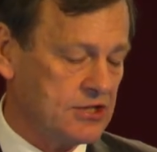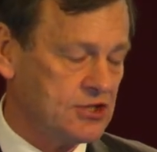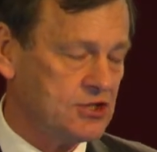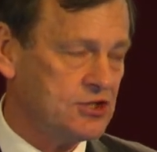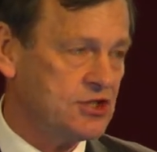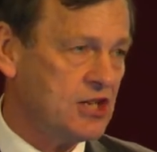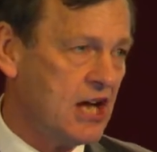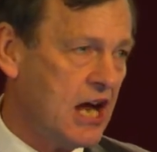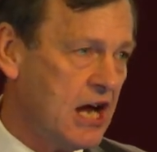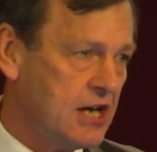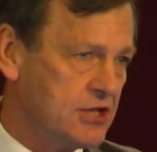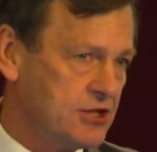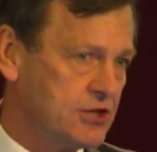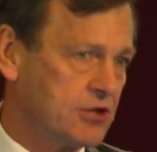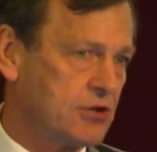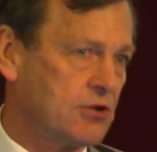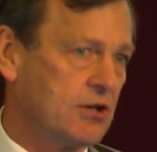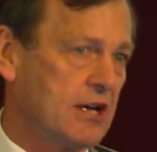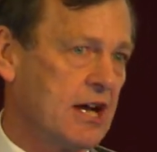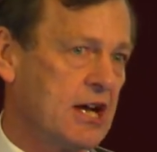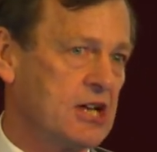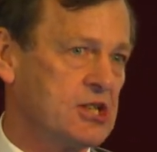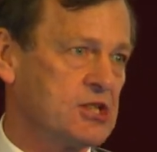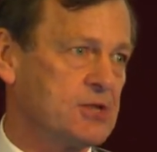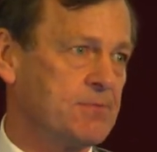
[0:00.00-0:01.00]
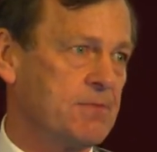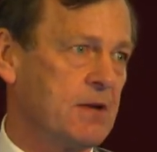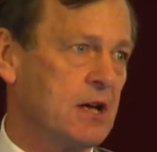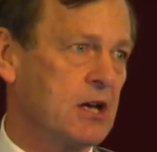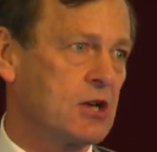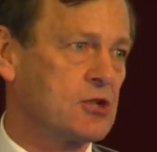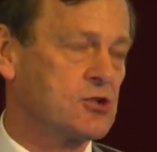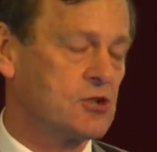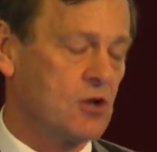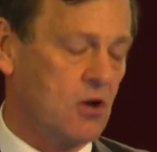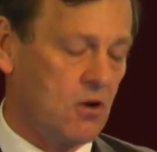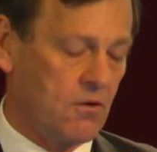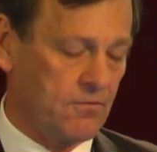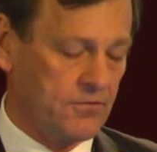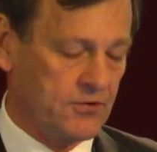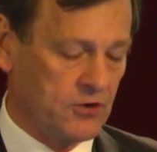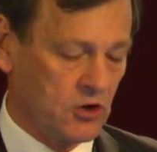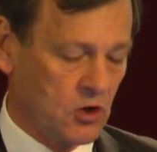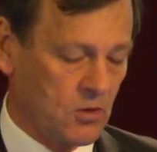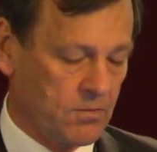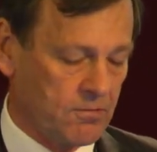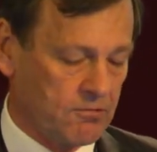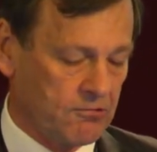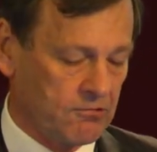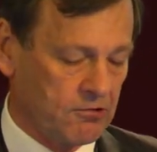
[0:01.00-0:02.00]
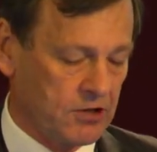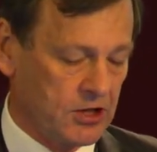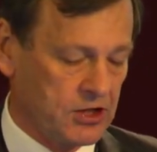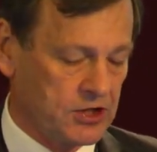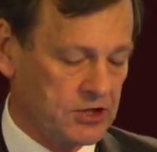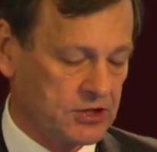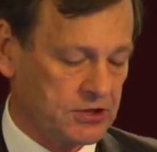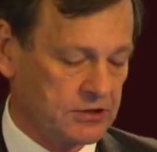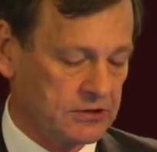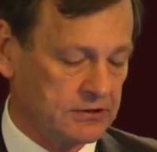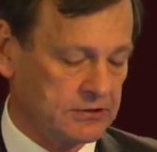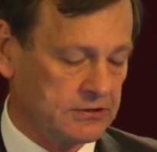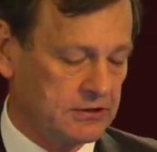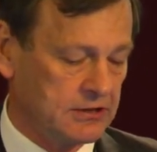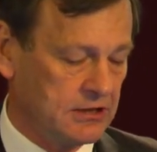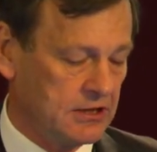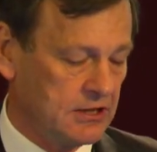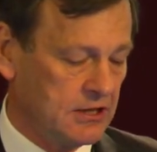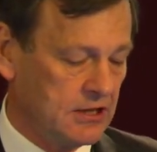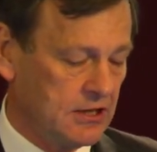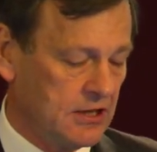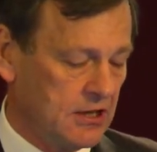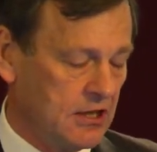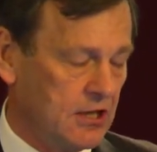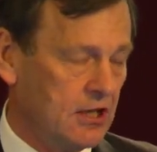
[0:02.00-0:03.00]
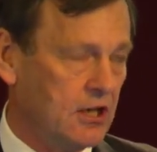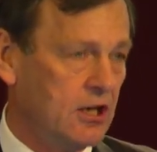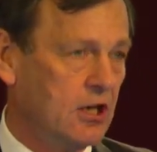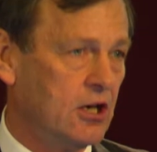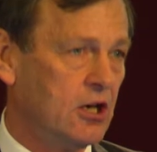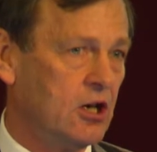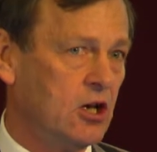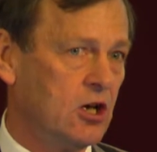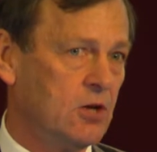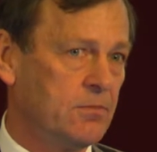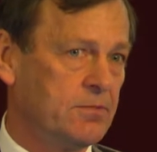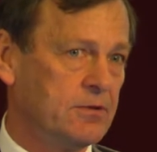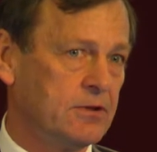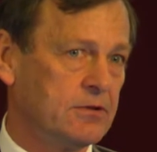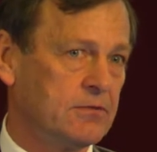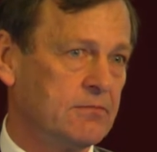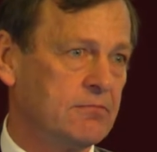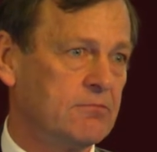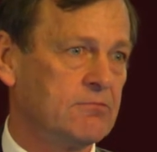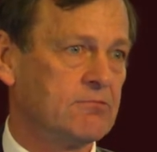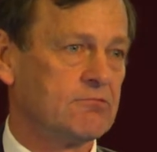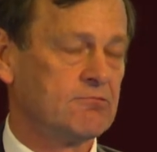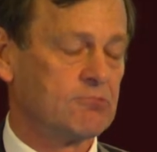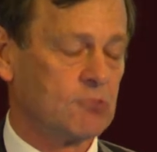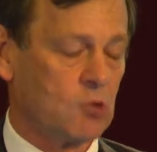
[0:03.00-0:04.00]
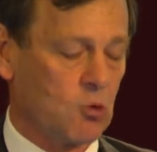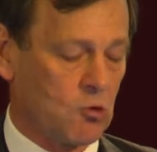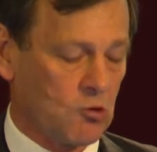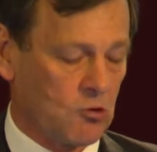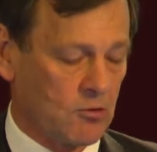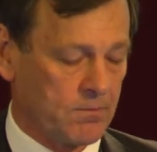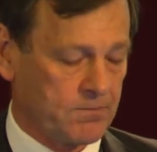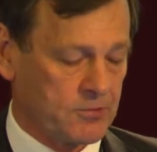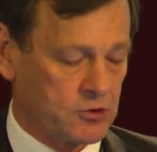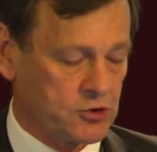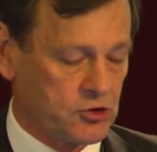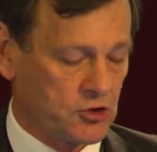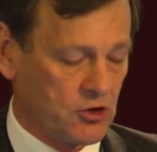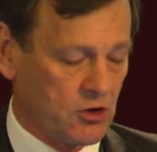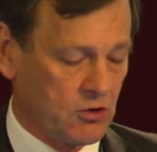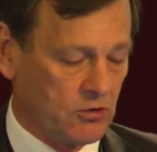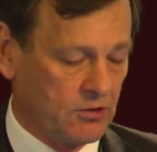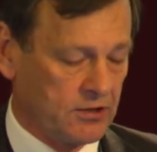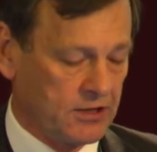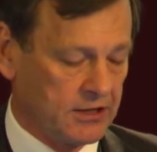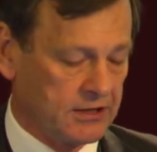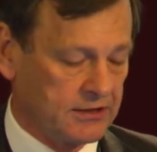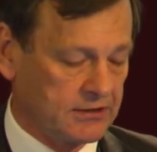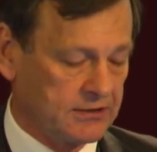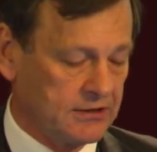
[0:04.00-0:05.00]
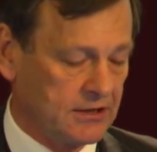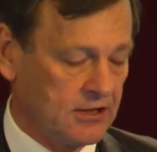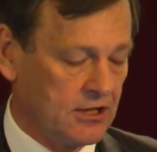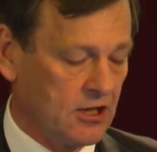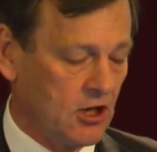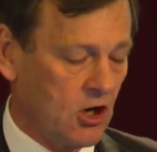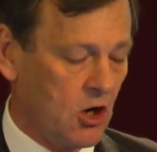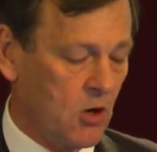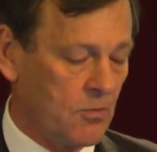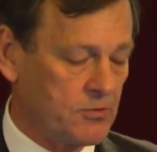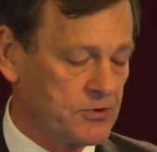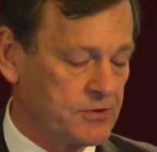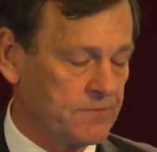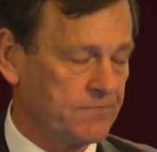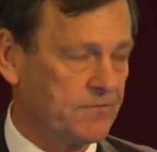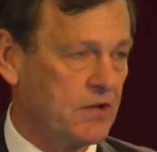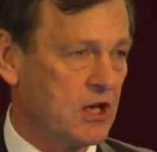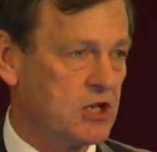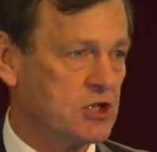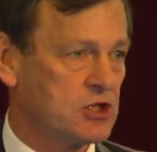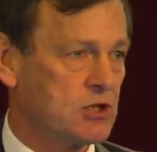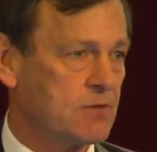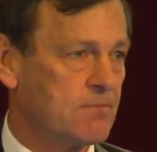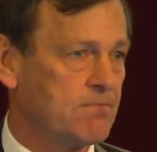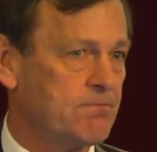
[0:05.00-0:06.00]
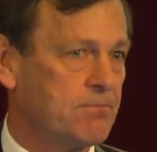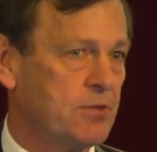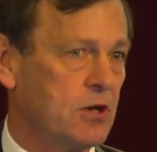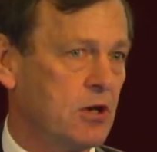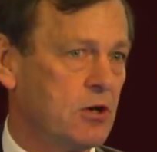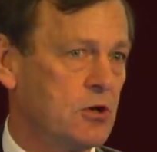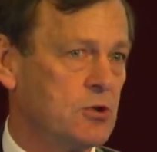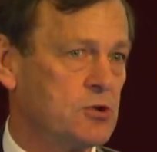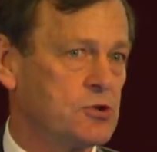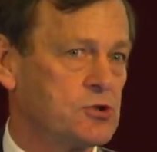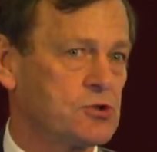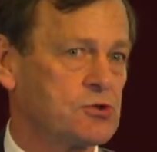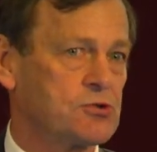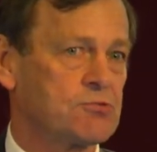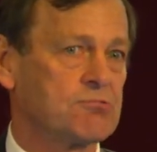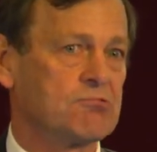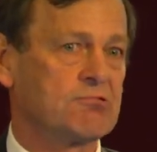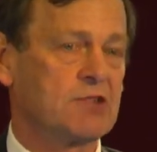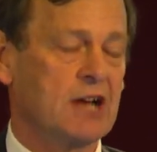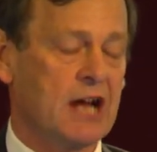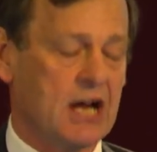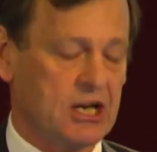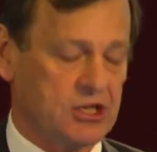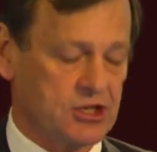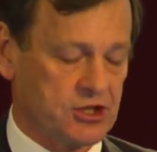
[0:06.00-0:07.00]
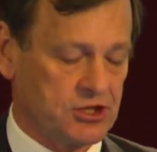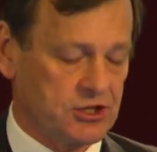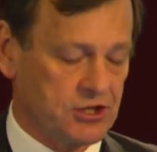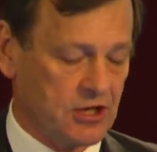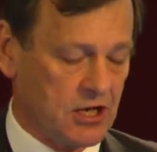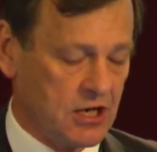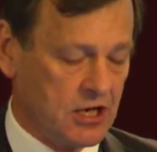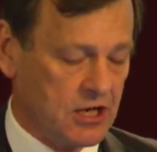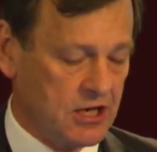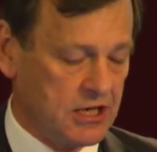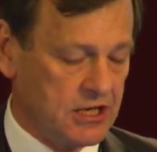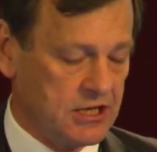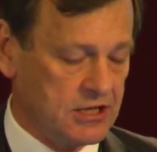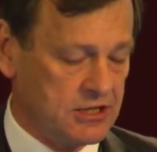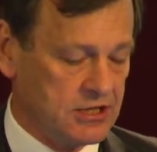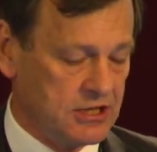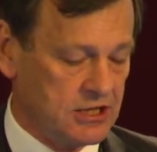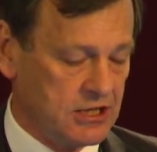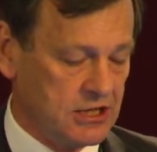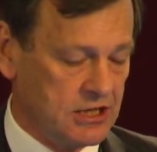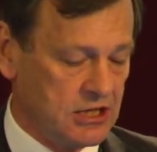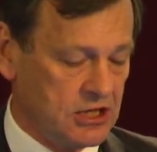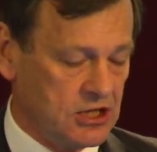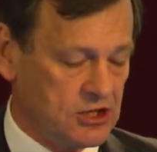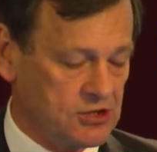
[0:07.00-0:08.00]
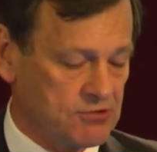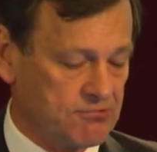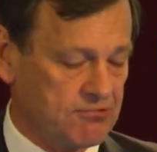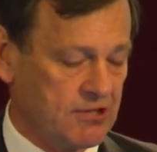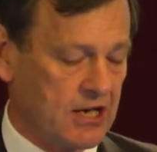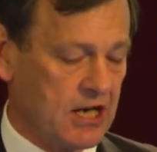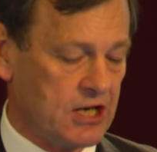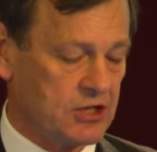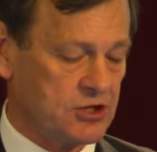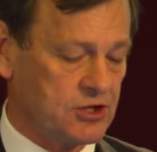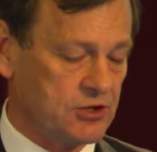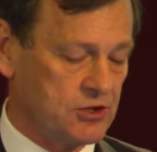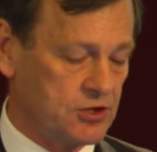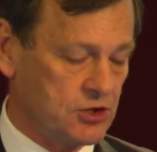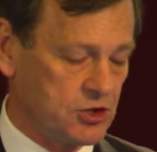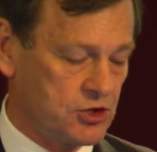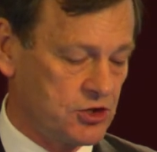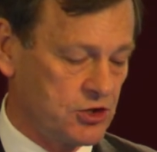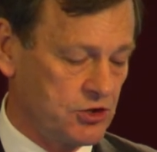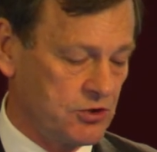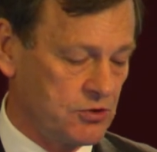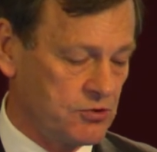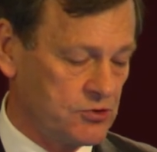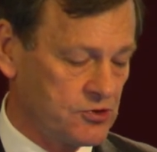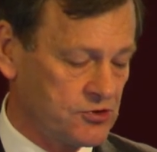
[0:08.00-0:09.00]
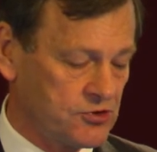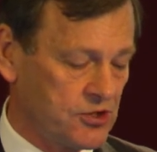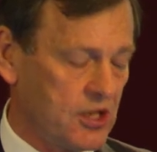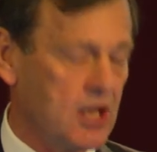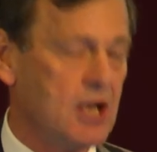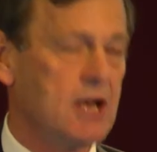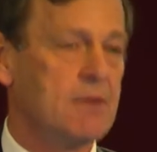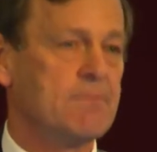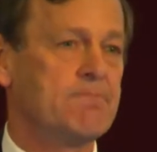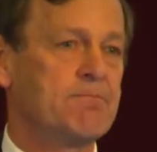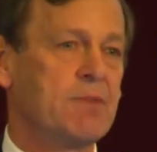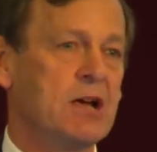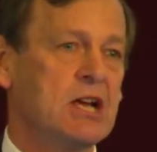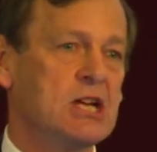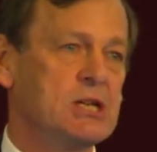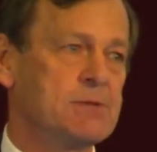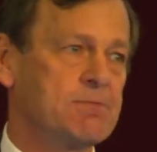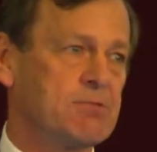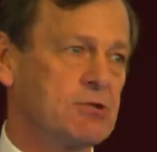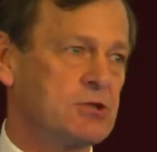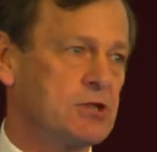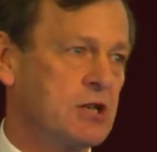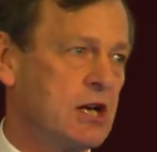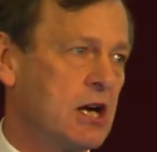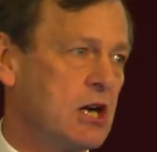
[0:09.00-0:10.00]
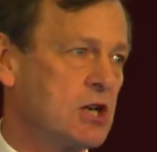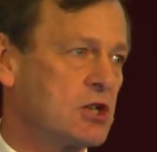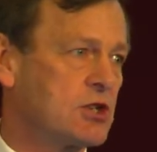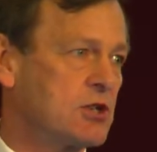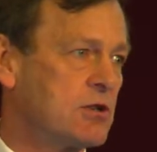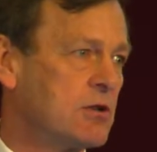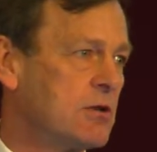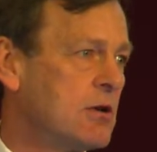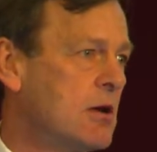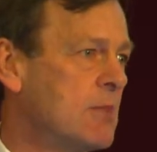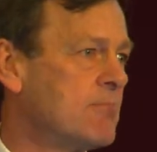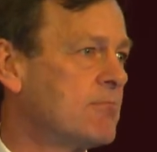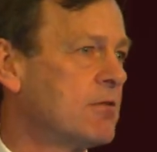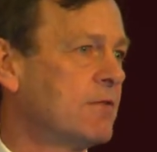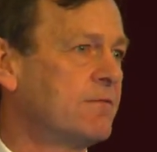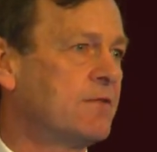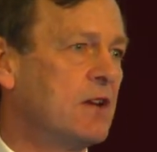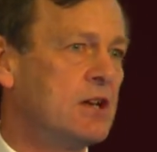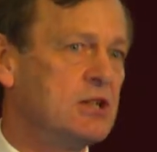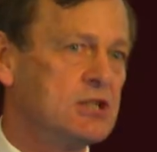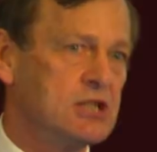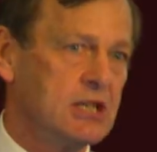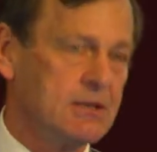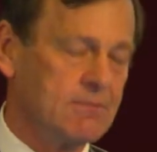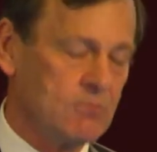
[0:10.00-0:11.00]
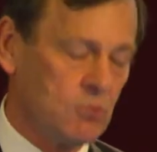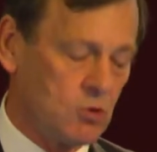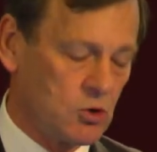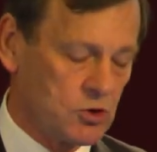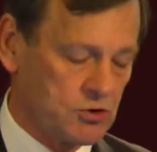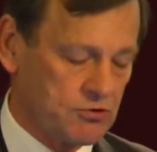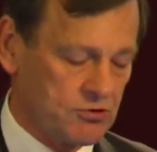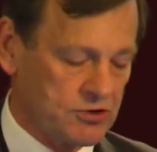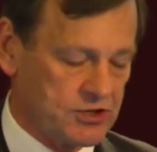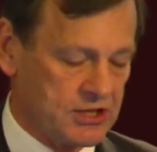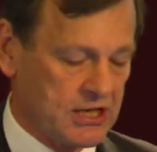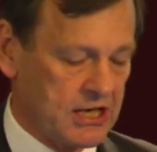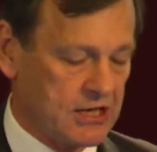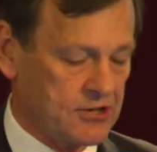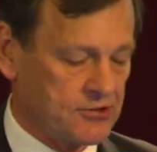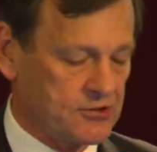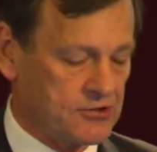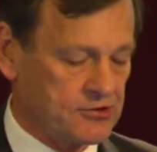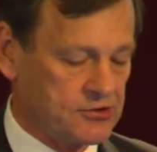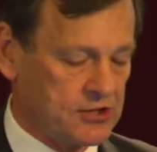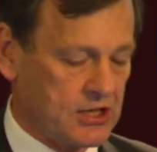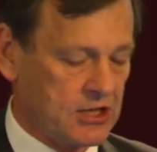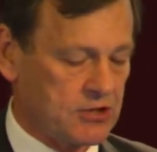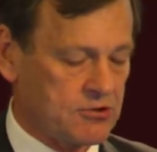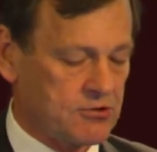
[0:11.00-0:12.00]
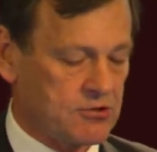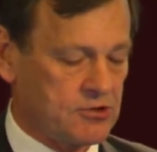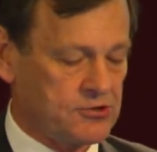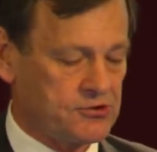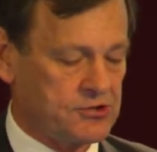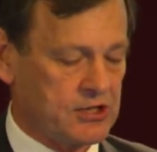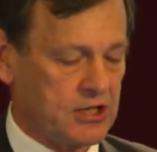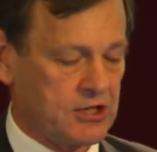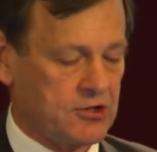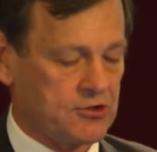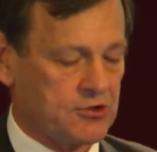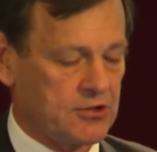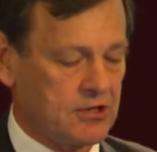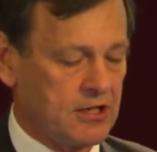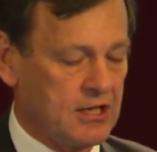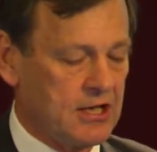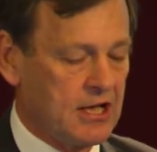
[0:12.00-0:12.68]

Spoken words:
tactical aspects of the operation: urban, rural patrolling, observation posts, reaction to IEDs, reaction to shoots, base protection, preventing mortar attacks, etc., etc.